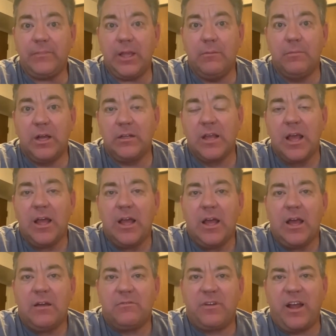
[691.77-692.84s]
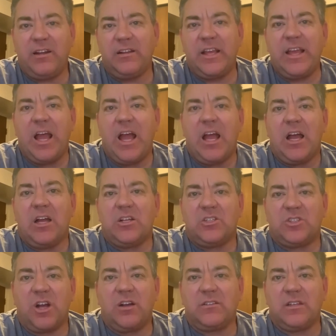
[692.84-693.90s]
But finally,
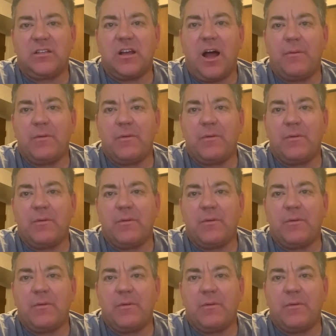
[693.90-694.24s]
Charlton Comics